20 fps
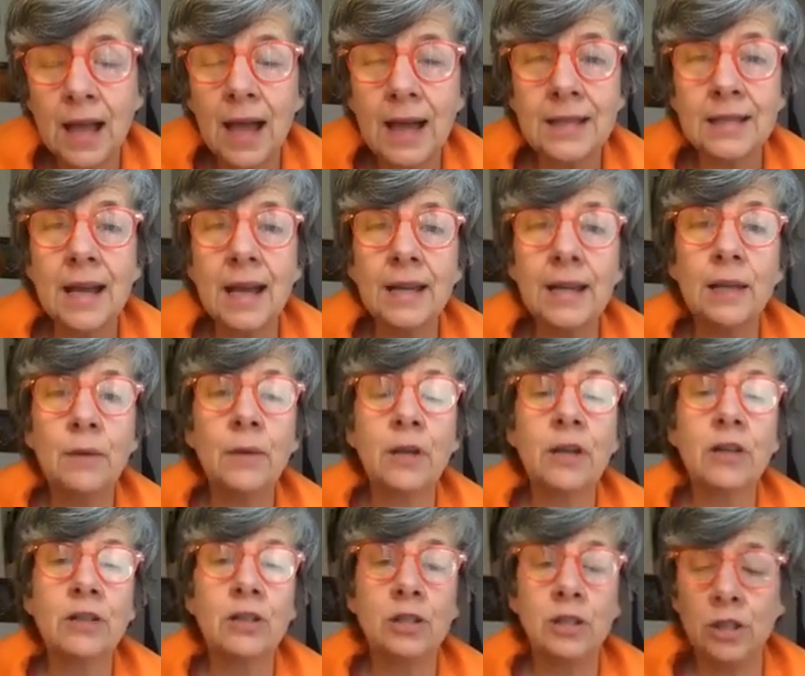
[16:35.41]
Hi Danny, we're
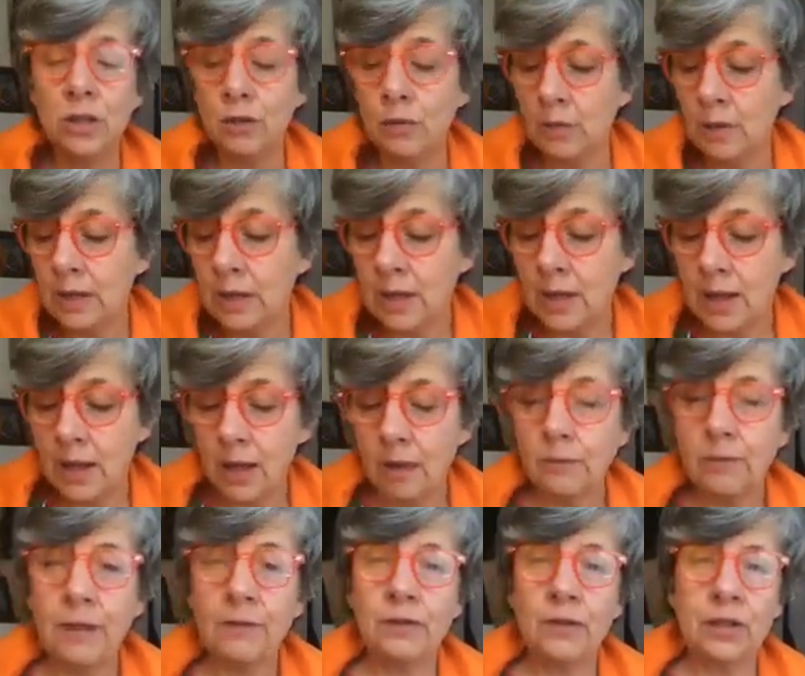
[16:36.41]
going to do,
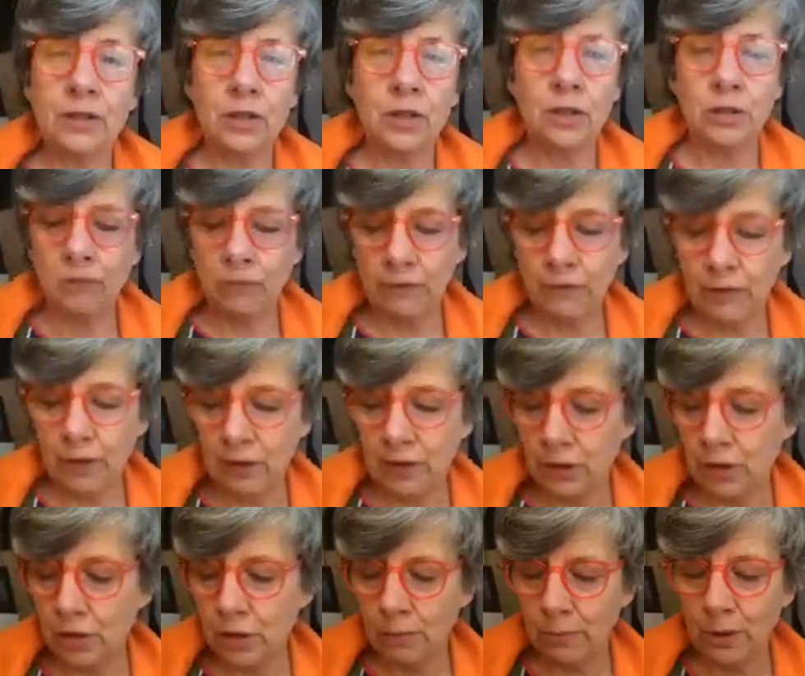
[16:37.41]
I've just got to review
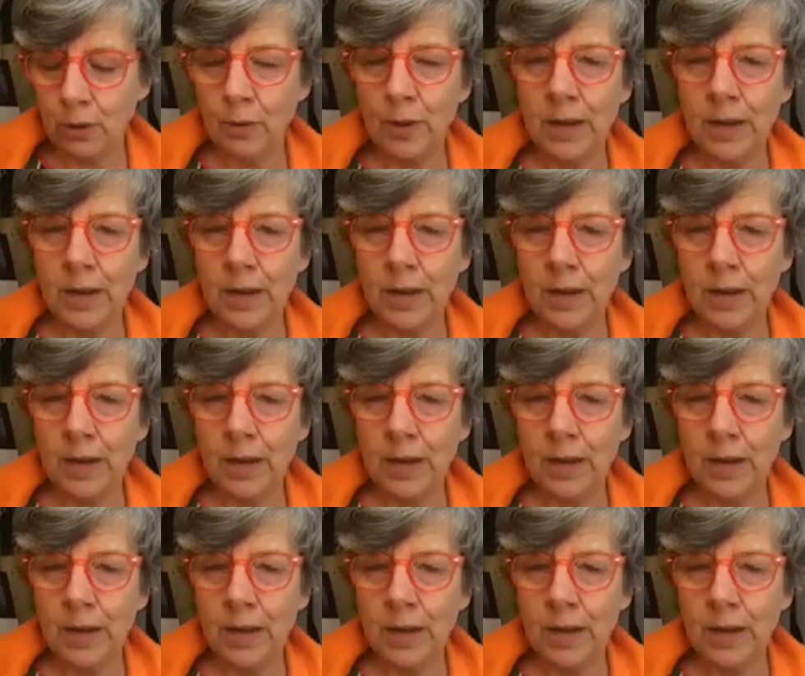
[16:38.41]
this super